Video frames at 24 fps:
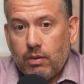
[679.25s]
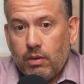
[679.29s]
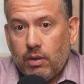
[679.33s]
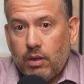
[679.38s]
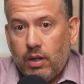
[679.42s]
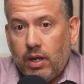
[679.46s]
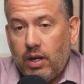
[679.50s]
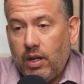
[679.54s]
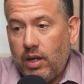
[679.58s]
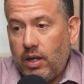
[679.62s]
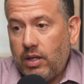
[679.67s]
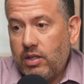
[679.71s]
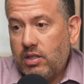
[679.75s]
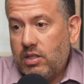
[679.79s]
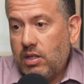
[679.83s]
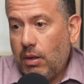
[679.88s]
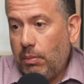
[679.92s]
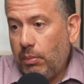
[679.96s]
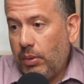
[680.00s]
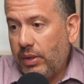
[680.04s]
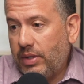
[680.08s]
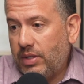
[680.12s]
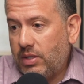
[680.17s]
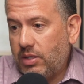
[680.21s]
And in
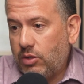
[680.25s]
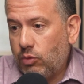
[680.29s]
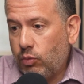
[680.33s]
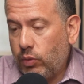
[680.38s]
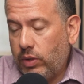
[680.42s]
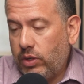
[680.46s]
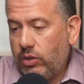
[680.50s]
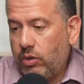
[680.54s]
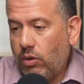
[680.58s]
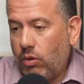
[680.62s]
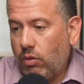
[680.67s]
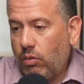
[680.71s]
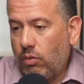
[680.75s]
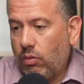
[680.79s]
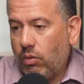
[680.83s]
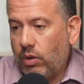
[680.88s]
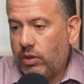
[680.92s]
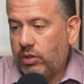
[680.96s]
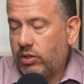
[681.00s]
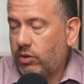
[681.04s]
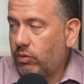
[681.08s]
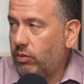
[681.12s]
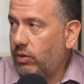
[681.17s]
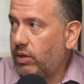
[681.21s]
some places, we don't
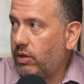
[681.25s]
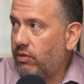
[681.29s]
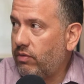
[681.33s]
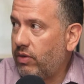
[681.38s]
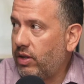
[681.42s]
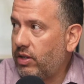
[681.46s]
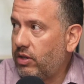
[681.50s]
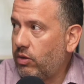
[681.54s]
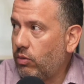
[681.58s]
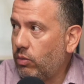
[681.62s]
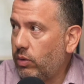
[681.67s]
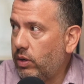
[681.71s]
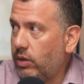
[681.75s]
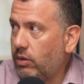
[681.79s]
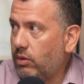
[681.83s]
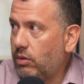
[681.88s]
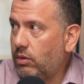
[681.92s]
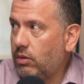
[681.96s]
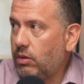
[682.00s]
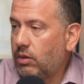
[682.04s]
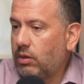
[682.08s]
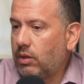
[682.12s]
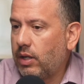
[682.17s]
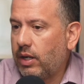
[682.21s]
want to reinvent the
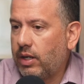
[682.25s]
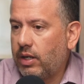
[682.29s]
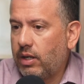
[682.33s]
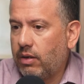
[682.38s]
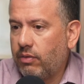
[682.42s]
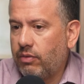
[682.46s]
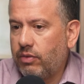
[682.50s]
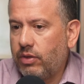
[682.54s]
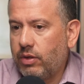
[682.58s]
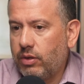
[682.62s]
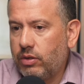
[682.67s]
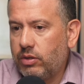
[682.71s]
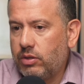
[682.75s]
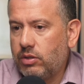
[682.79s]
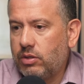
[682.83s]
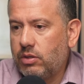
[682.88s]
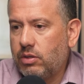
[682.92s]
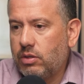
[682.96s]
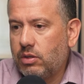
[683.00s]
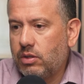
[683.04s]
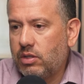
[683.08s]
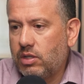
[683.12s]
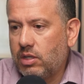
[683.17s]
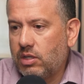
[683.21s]
wheel. Like if there's
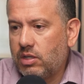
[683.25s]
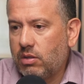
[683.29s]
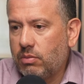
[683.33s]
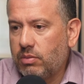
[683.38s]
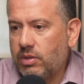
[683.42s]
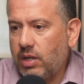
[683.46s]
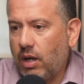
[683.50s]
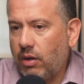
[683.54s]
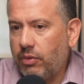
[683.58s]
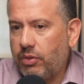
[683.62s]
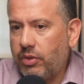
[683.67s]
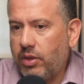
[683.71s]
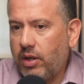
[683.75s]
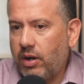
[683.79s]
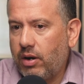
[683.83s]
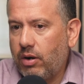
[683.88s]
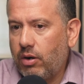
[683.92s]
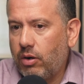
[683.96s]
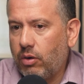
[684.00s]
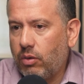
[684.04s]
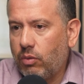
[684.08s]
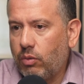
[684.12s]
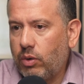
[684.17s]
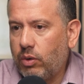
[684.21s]
systems out
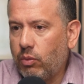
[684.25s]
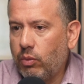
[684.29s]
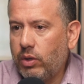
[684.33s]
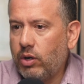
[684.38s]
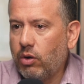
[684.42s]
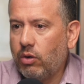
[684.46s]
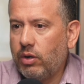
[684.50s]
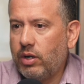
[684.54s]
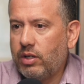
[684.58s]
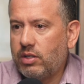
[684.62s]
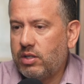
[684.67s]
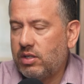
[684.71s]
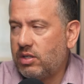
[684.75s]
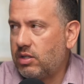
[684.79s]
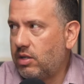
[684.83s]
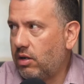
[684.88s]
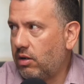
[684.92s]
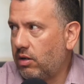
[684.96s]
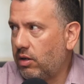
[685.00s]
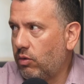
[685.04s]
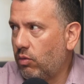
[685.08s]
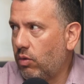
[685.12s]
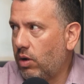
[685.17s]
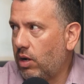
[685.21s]
there, we don't
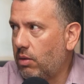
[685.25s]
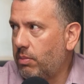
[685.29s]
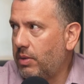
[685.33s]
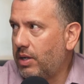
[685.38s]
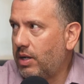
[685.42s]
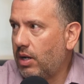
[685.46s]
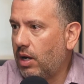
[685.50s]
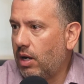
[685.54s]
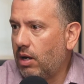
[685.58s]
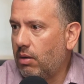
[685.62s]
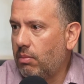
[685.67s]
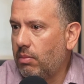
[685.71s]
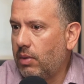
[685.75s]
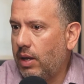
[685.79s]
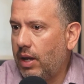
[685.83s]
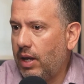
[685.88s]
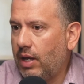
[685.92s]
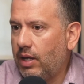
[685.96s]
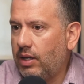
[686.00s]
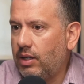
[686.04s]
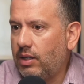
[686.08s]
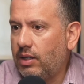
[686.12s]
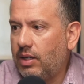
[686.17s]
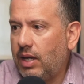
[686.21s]
necessarily want to become
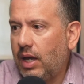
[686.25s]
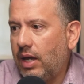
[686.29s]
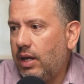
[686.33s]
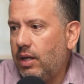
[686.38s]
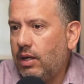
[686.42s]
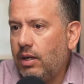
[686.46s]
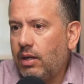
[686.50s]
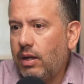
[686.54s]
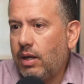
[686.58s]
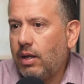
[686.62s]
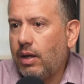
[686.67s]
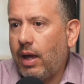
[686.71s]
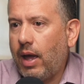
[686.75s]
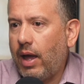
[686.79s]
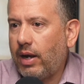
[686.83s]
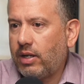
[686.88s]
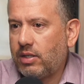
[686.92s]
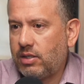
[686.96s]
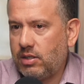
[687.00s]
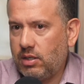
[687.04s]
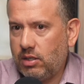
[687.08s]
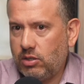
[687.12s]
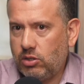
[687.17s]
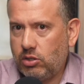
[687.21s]
a gate
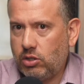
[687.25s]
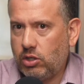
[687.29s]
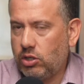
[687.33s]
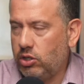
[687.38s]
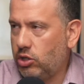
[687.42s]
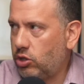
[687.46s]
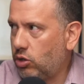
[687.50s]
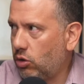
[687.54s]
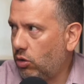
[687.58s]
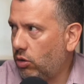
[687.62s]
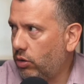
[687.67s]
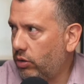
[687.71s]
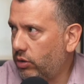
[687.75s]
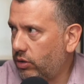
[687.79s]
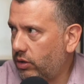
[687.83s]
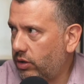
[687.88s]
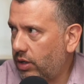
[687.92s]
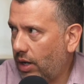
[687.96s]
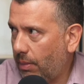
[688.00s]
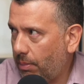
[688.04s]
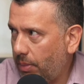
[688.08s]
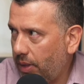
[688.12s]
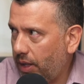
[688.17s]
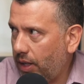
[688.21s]
access controller
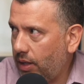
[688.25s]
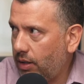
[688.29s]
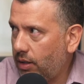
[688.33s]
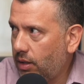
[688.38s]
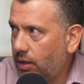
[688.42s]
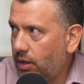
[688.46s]
company.